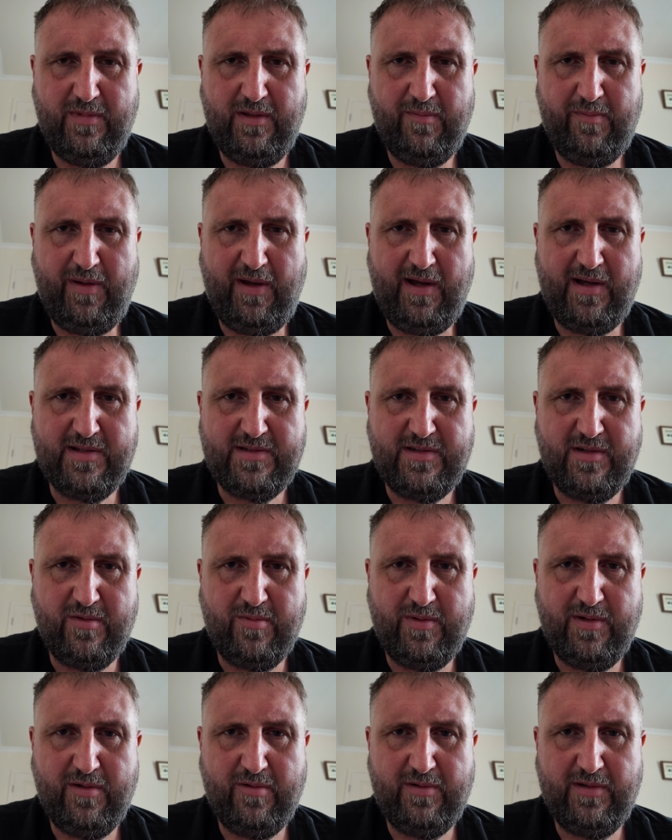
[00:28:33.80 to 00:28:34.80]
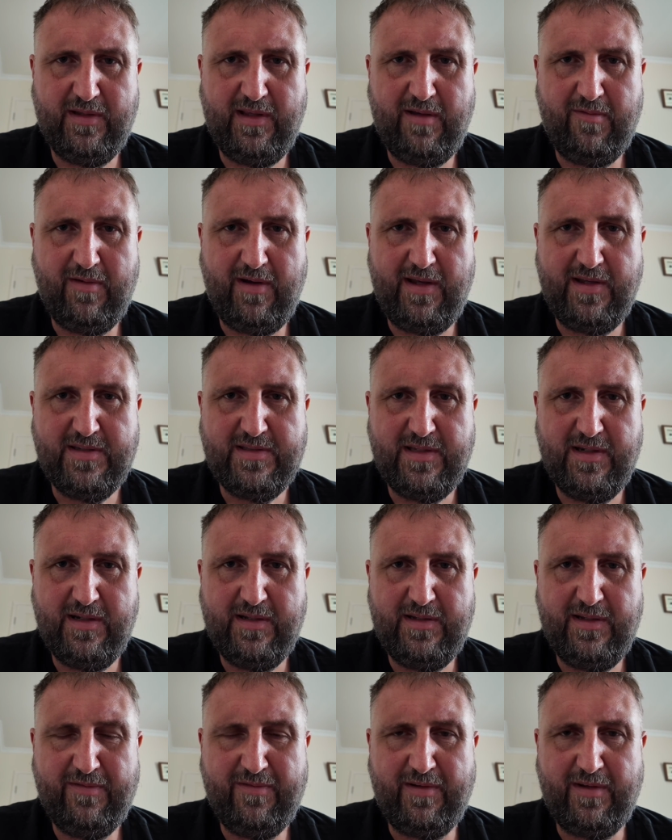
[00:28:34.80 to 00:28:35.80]
parts of the world that they raced
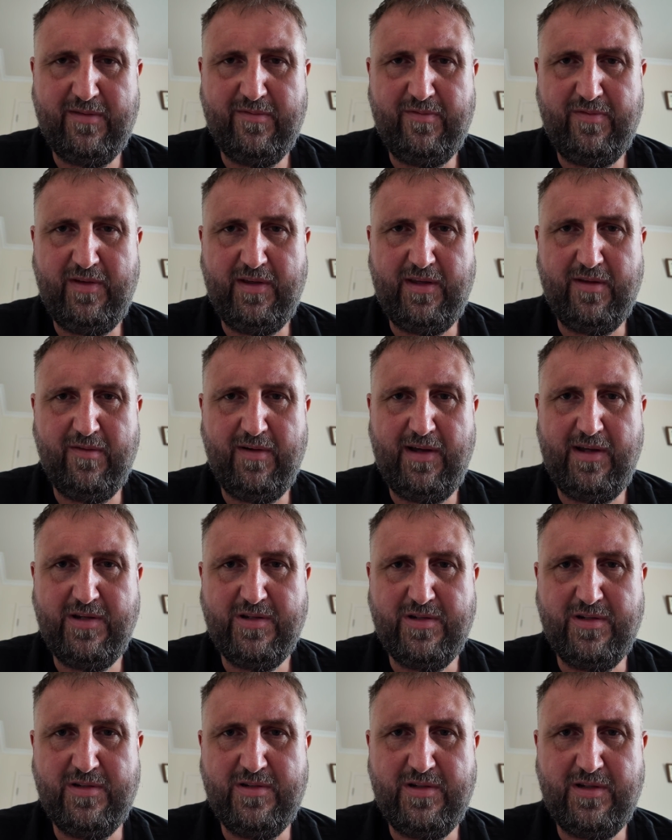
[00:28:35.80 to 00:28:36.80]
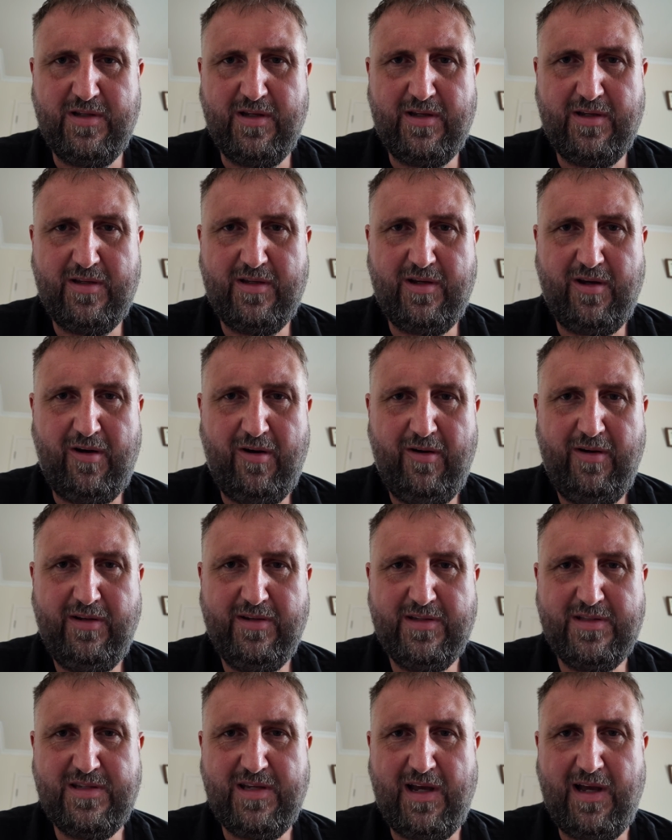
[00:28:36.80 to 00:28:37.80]
in different configurations. You could
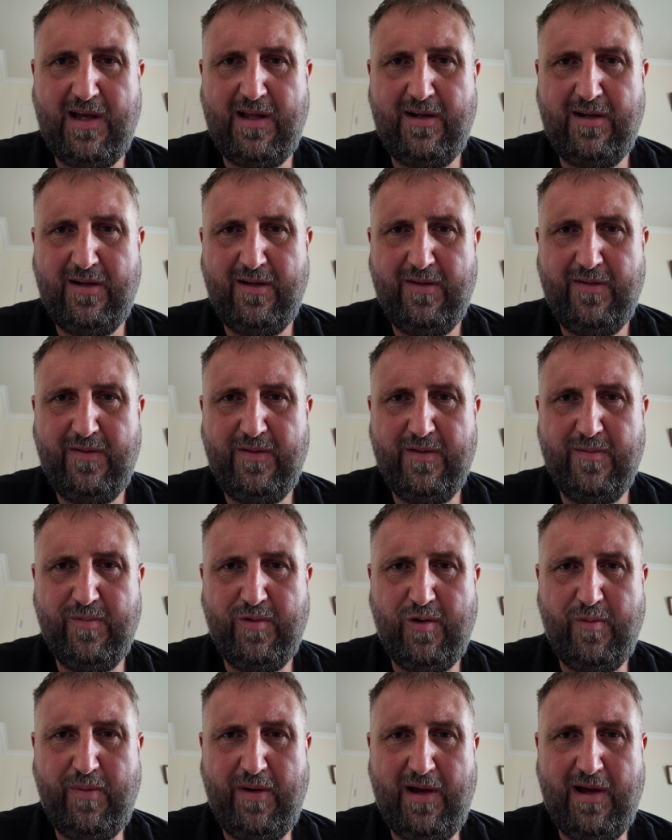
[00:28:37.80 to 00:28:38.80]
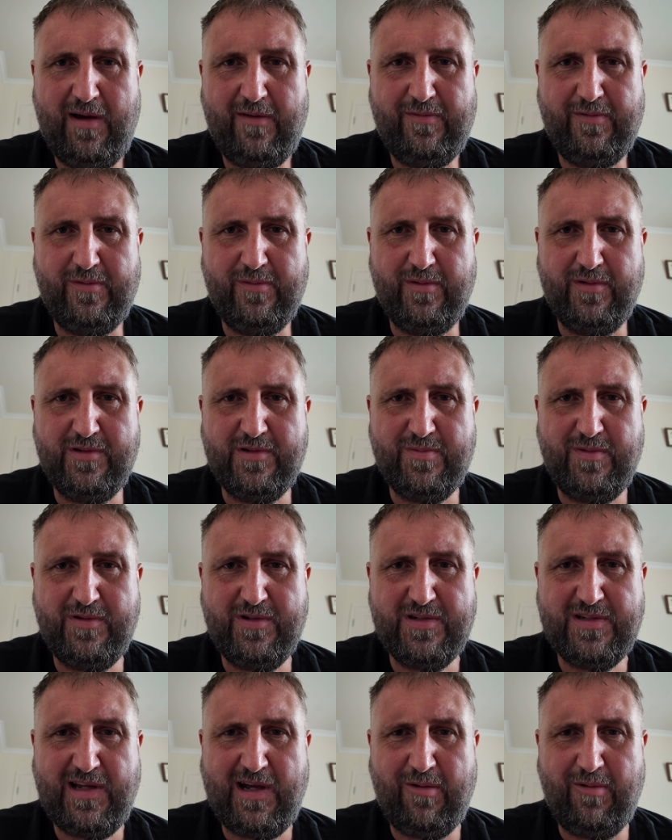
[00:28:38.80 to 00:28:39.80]
kind of tell the more powerful ones by
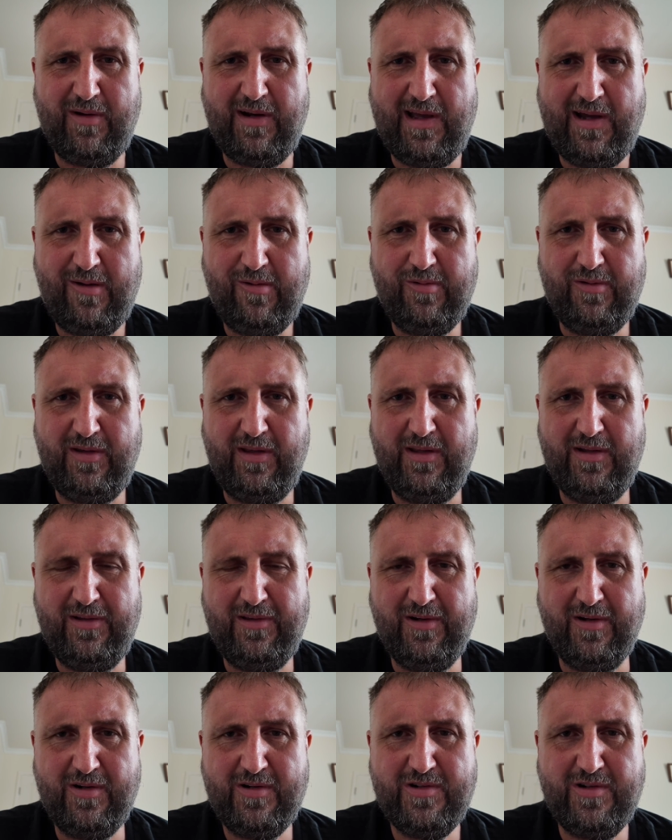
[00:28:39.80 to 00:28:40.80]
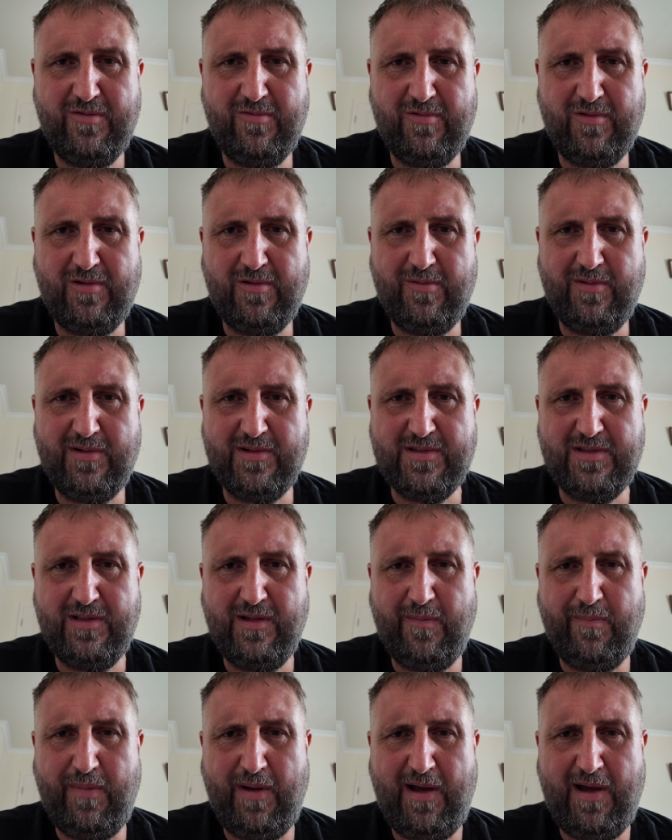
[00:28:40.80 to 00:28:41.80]
just how loud the induction roar was
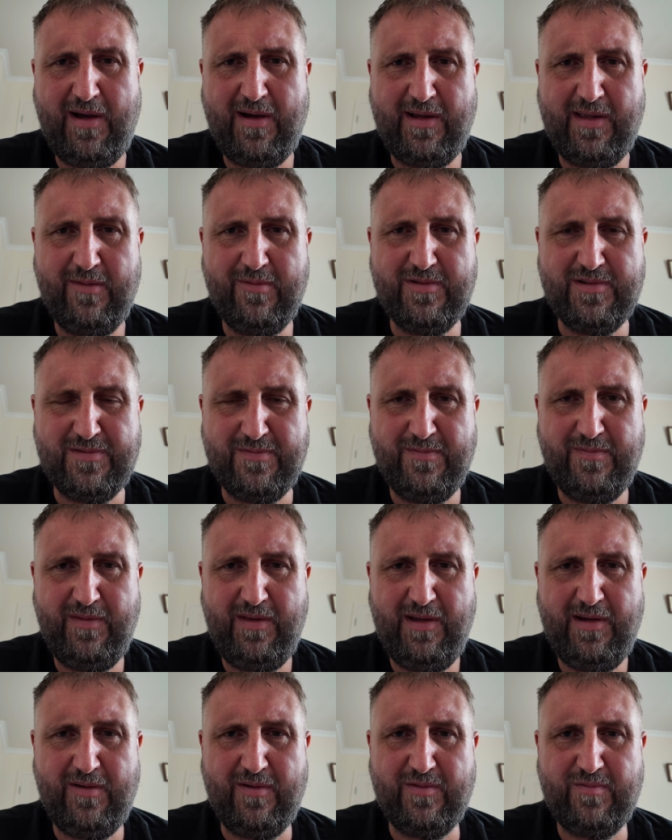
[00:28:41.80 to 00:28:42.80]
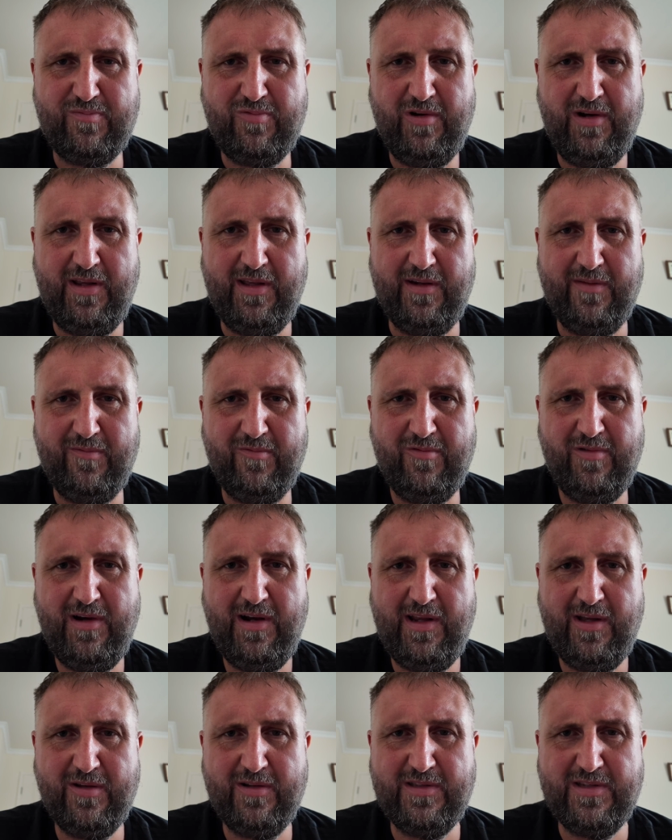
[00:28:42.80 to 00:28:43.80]
and the bark. It was brilliant.
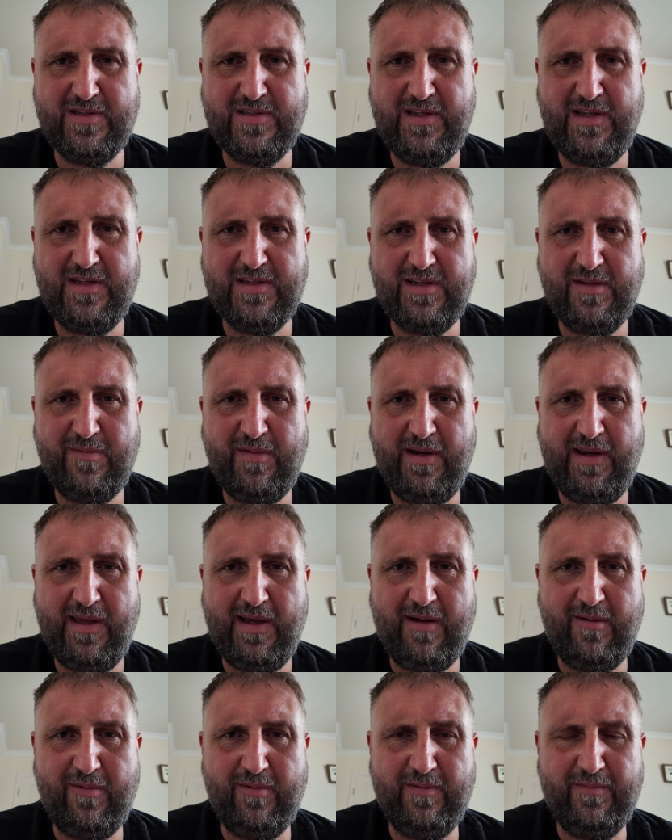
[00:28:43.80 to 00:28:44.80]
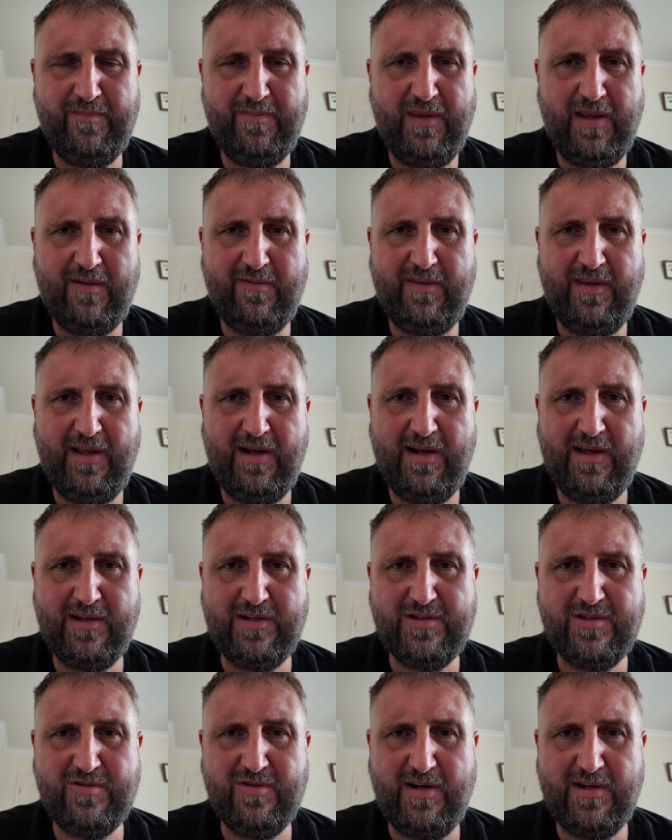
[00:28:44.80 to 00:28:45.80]
Really good to see so many out and having their
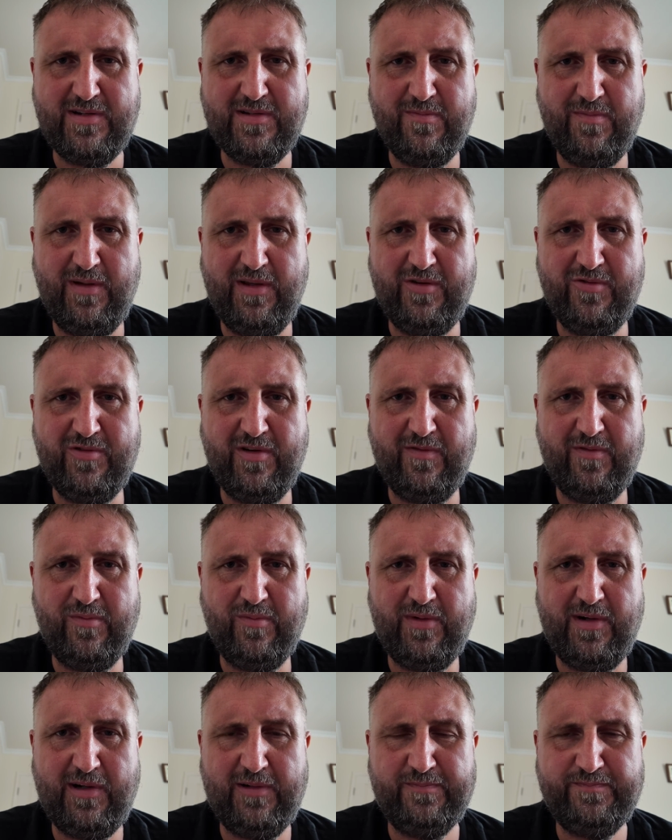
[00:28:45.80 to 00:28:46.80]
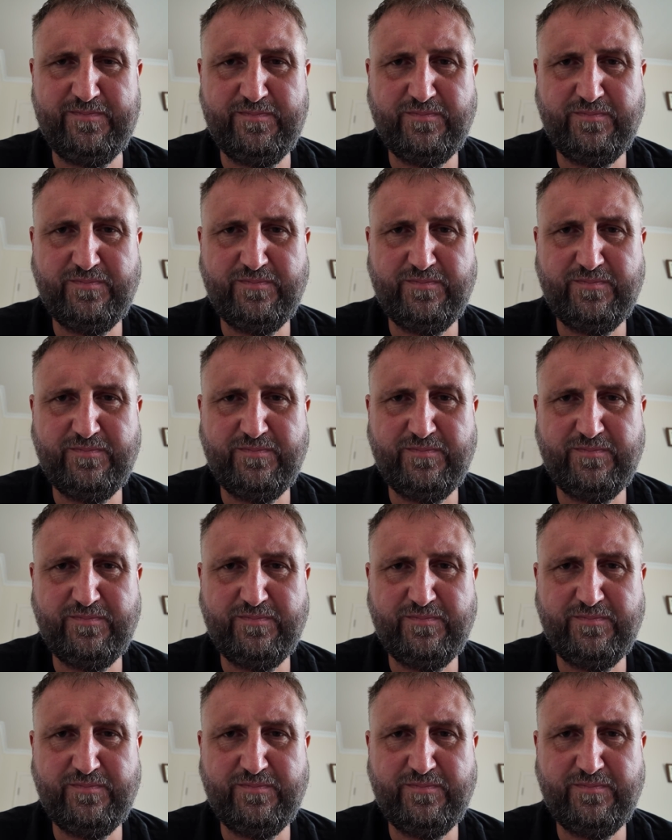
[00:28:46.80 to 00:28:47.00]
legs stretched and being driven well.